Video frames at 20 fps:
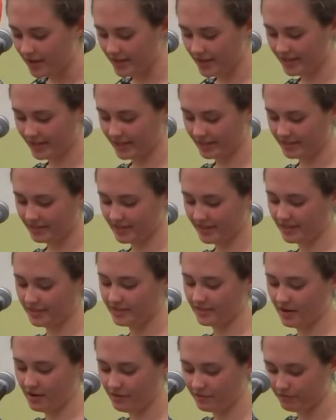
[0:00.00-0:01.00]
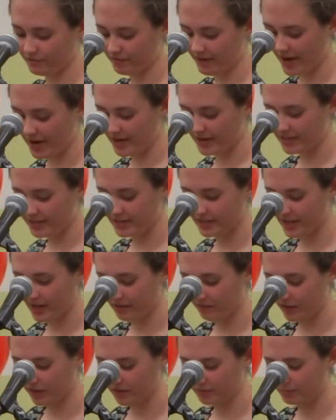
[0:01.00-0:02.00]
It consists of red,
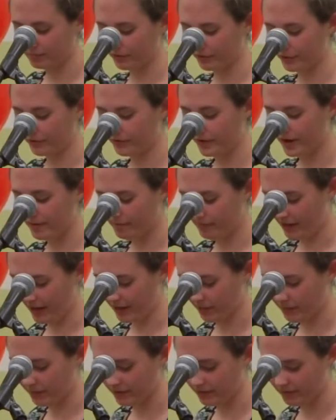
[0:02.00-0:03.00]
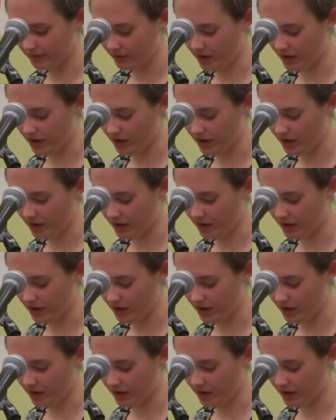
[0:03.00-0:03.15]
yellow, blue, and black wooden